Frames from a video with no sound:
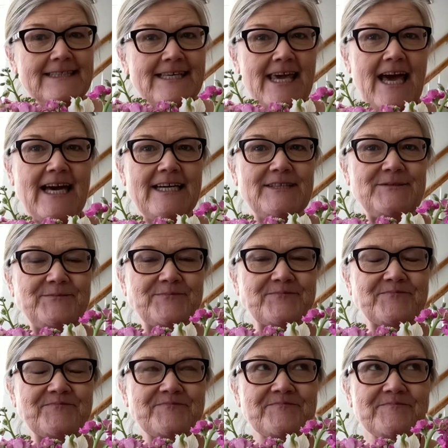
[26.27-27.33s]
Yeah,
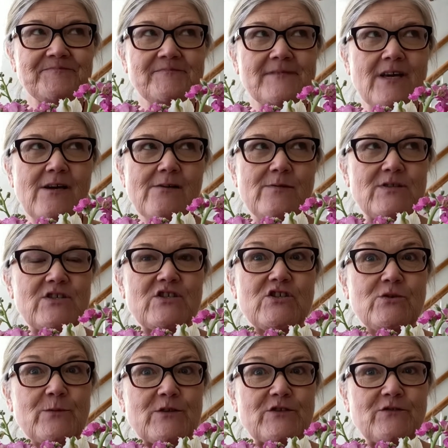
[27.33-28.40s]
it was
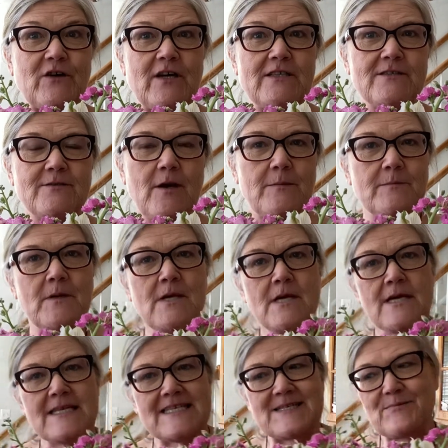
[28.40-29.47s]
too much fun. So I'm
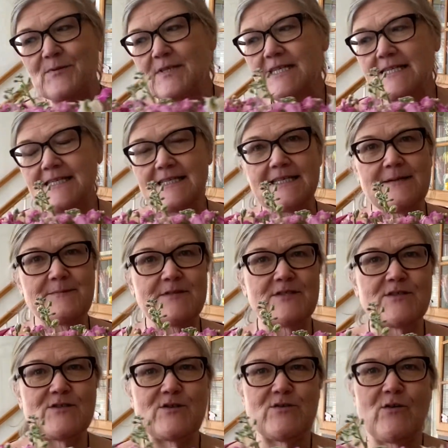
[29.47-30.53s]
splitting it up
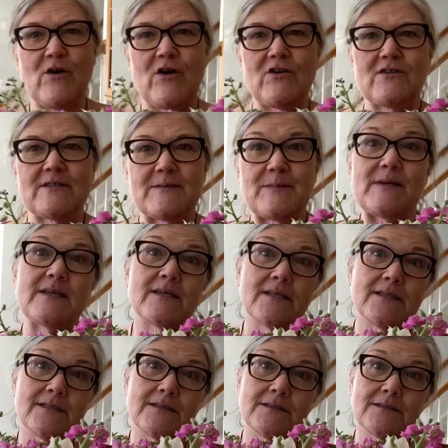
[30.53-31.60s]
into two hauls
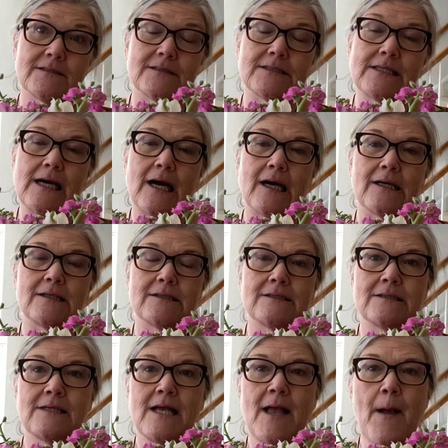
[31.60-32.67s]
because, yeah.
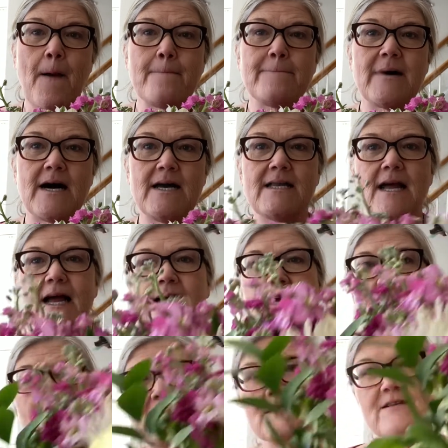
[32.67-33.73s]
But I
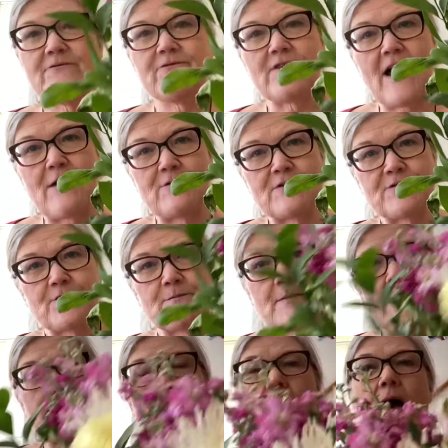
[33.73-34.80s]
got some flowers from
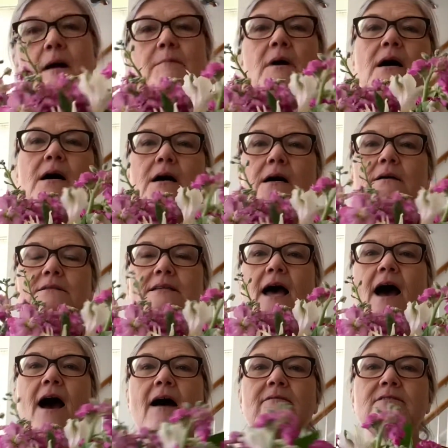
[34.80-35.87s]
my mama to
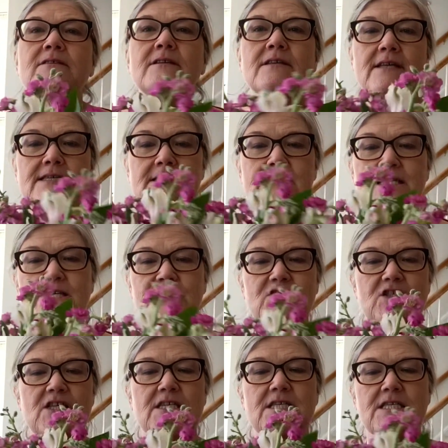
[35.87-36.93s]
have in the nice
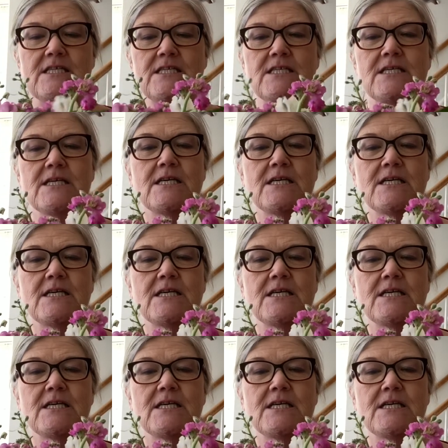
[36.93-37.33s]
kitchen.